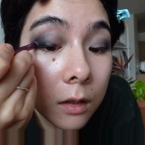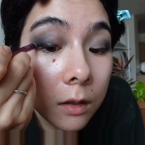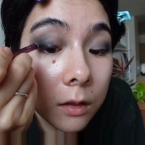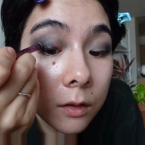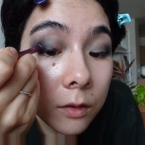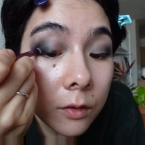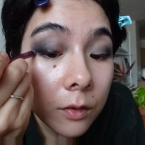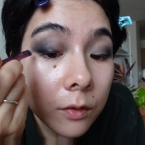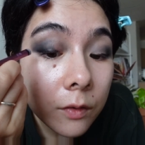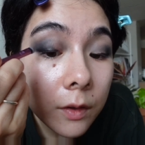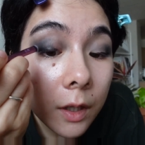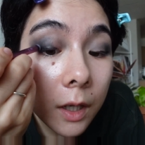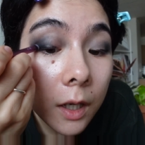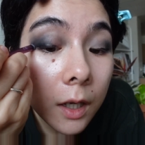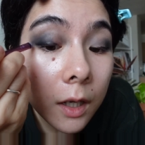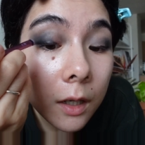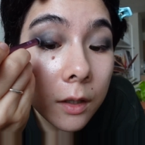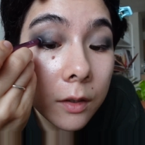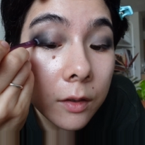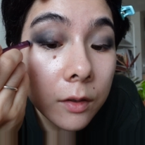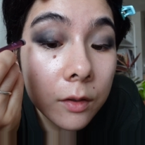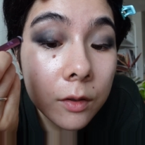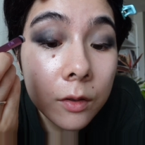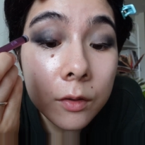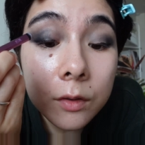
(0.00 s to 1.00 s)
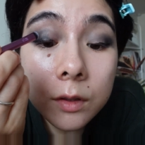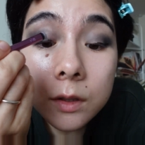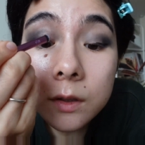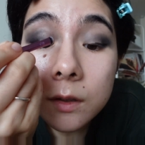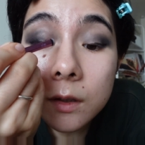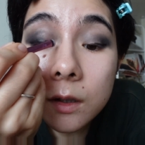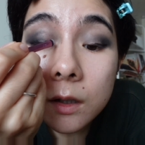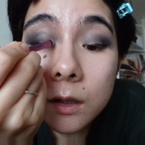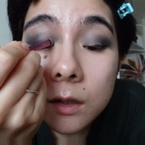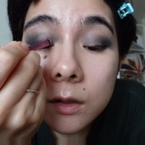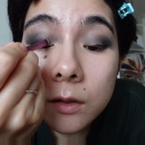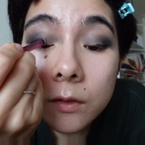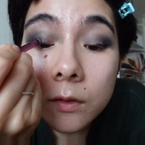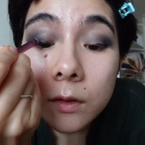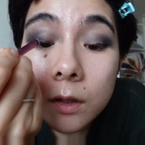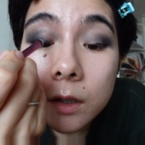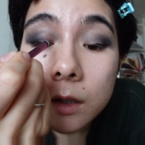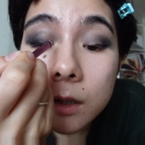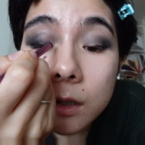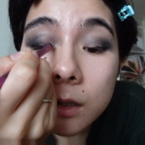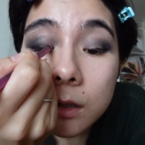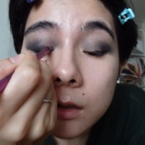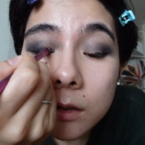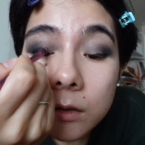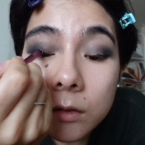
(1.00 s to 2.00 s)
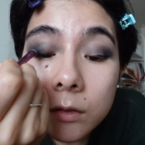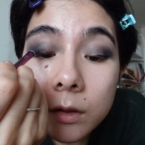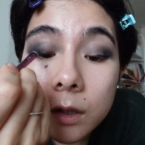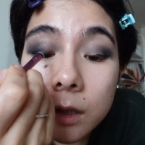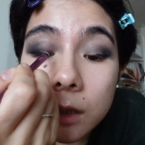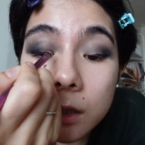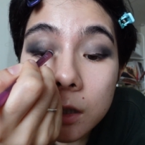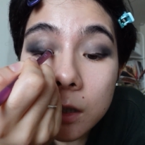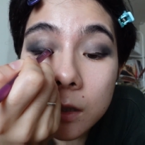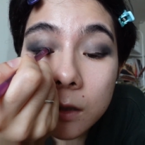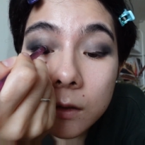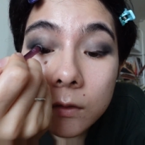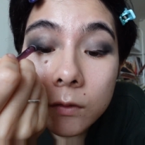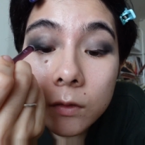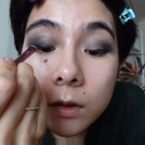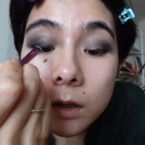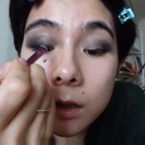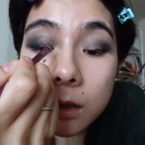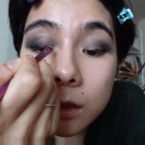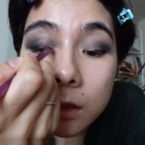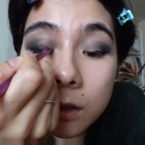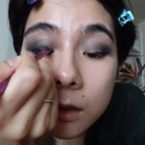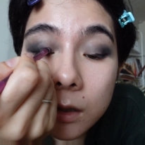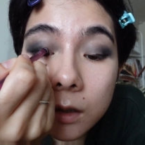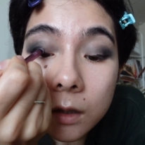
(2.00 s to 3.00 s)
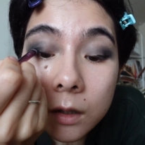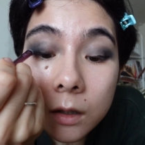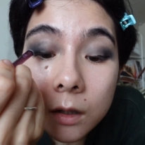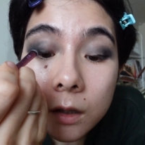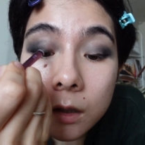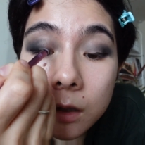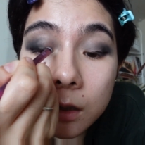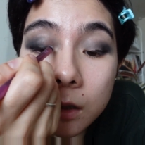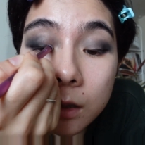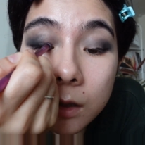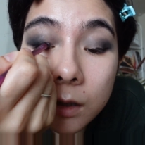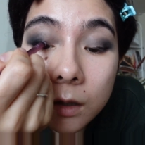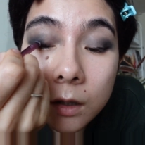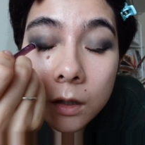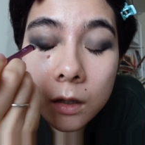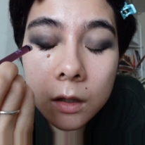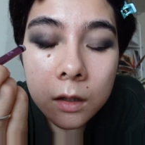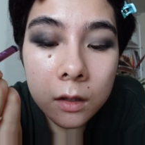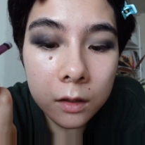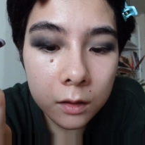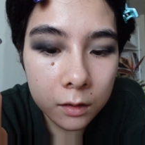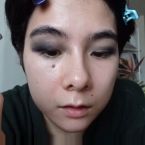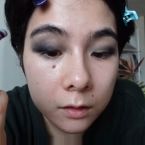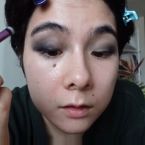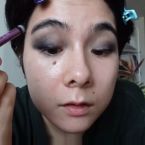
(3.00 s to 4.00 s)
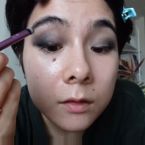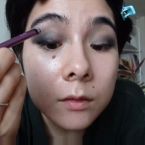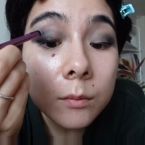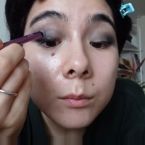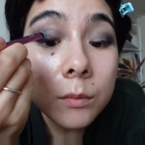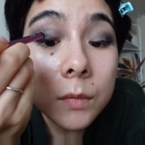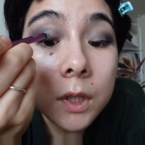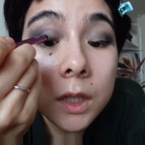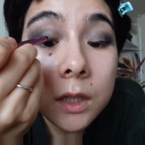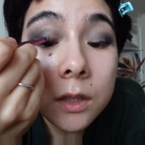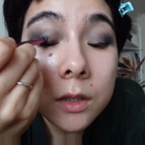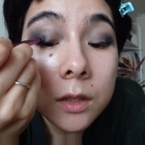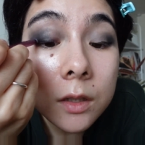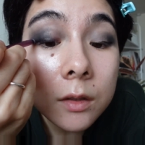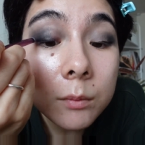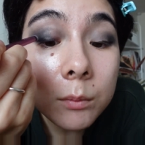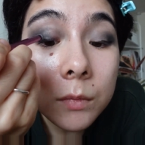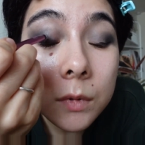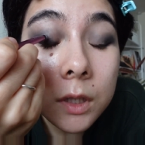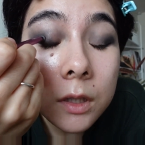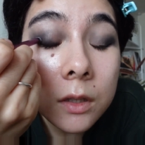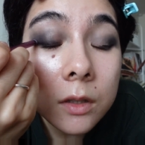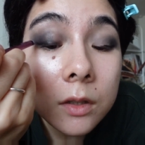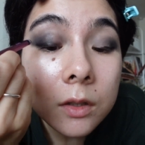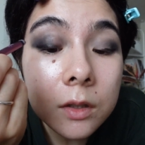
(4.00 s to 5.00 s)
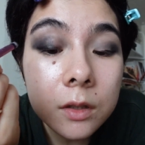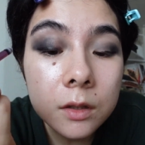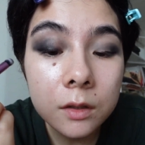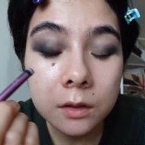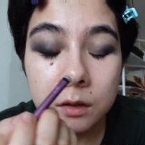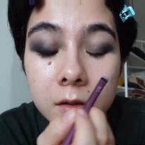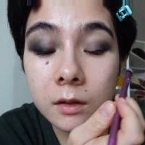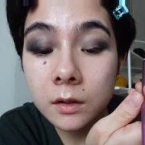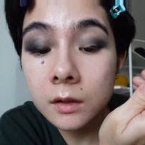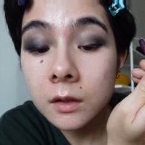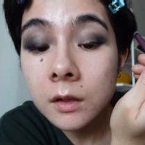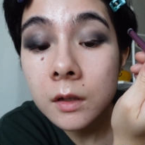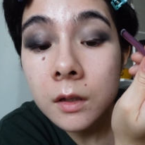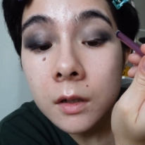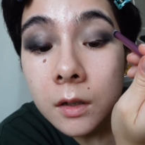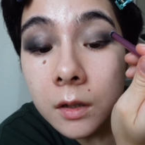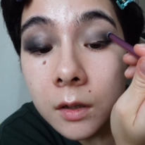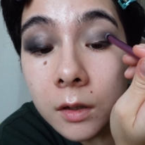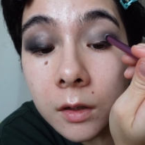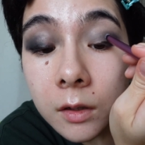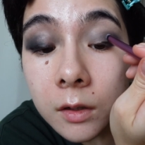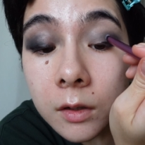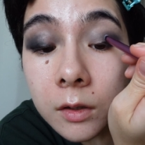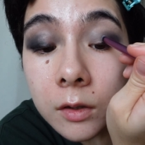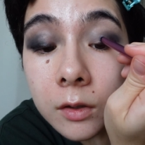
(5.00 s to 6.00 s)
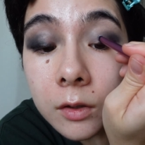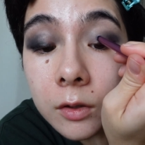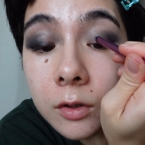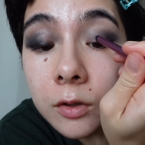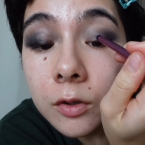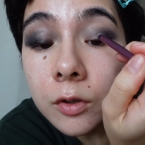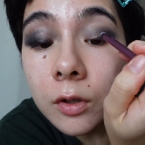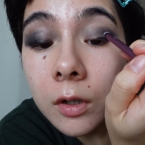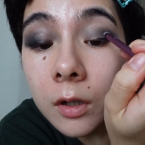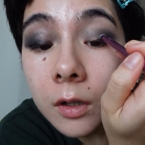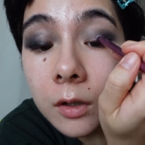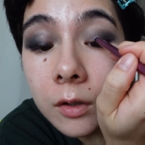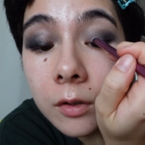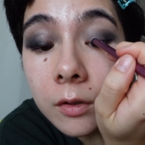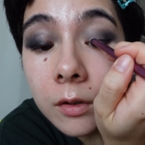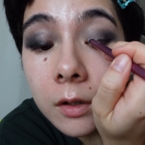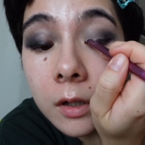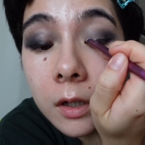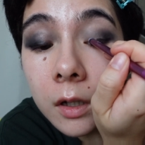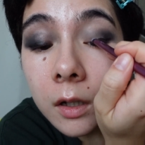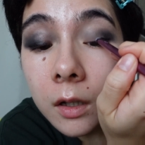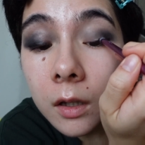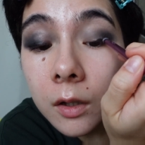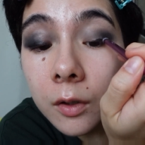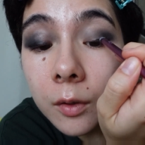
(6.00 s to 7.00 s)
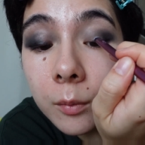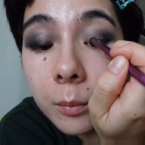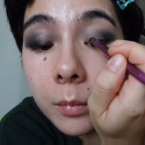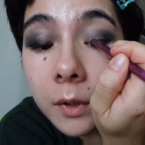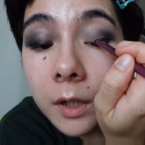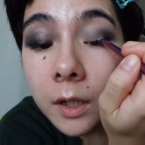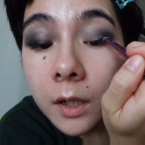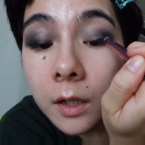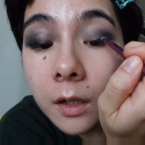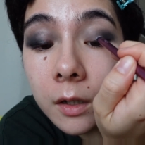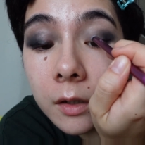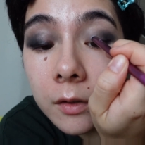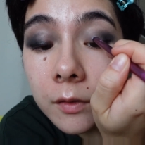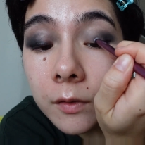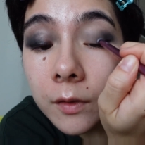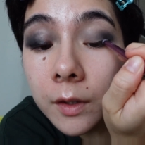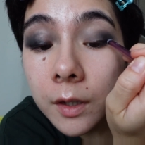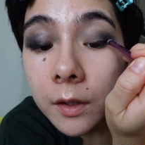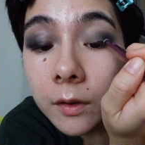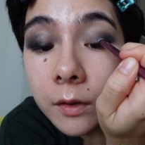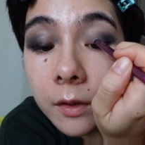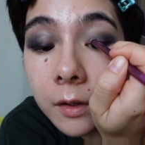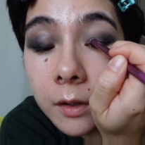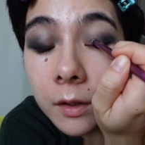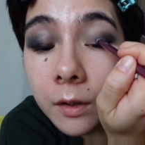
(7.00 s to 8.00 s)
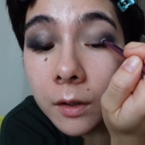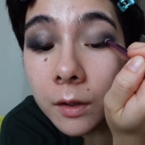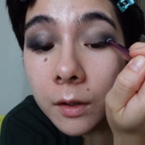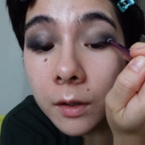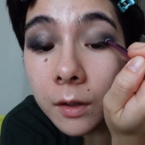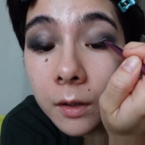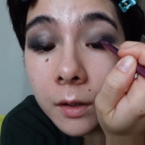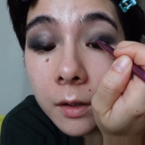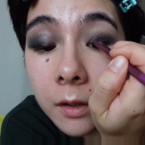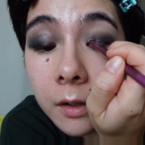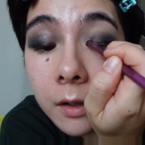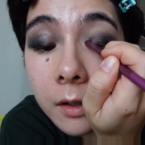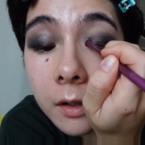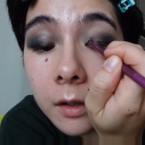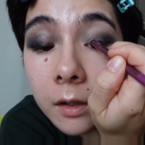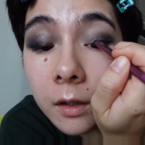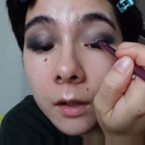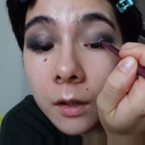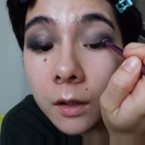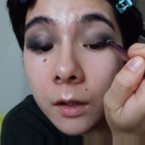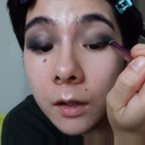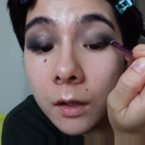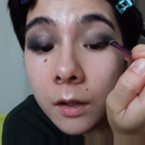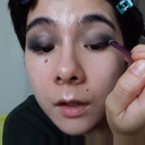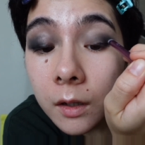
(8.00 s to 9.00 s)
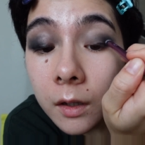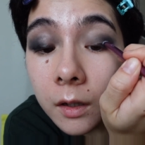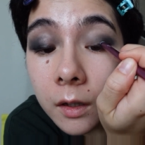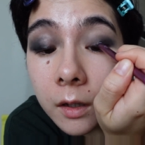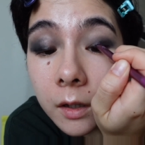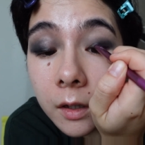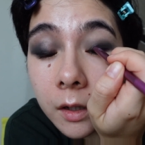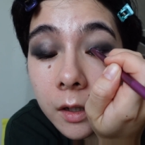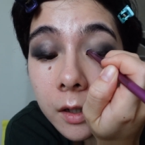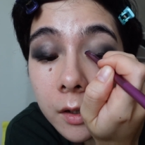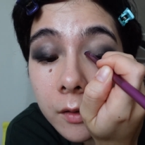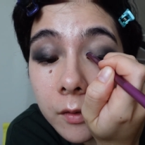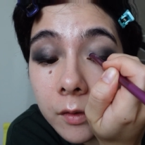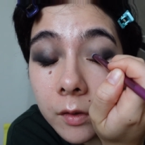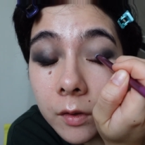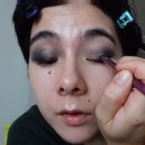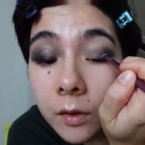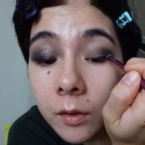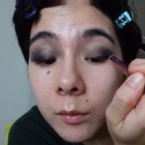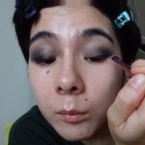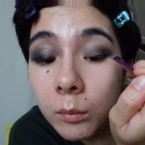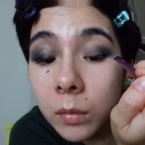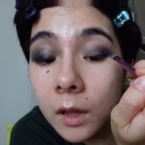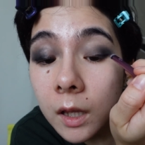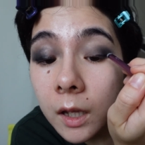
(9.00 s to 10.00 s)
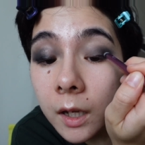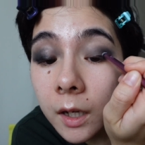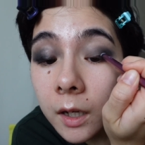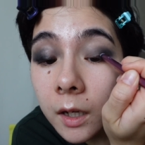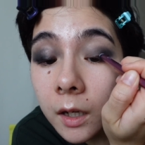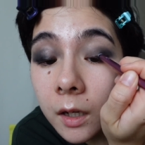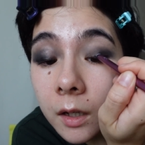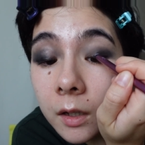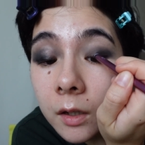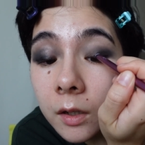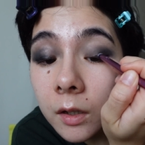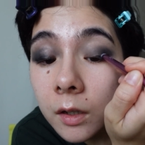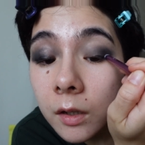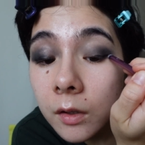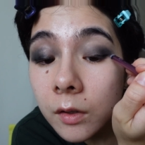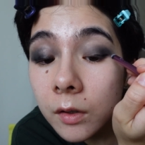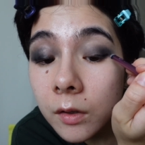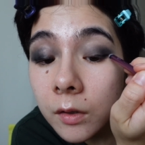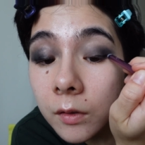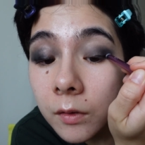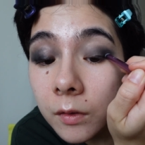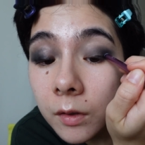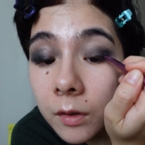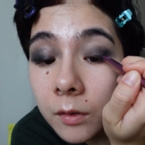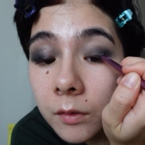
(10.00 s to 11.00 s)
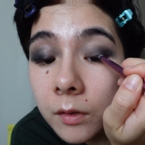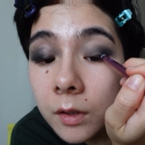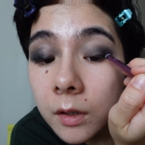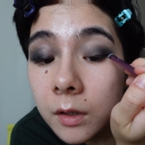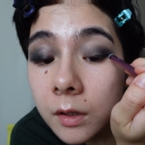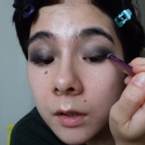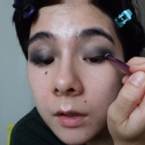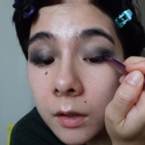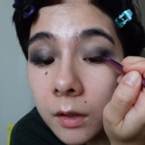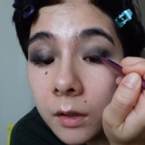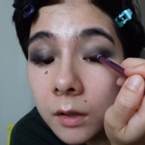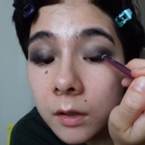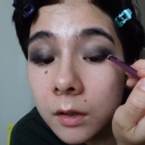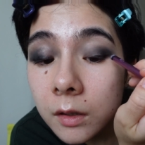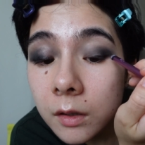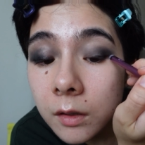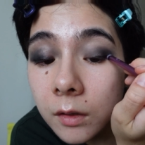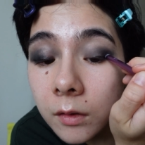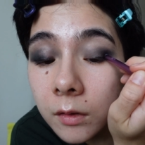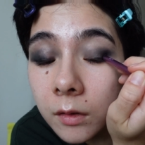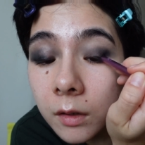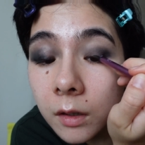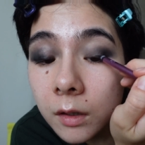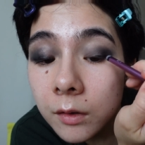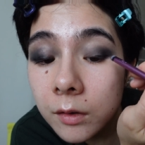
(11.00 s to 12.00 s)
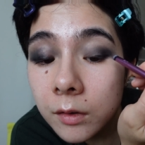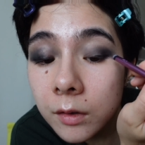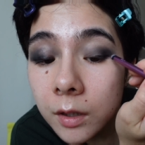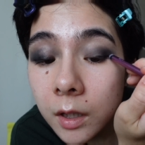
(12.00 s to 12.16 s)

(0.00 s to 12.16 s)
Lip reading: so that, you know, it's kind of like a grading but much stronger color payoff than even the black eyeshadow from the Natasha Denona.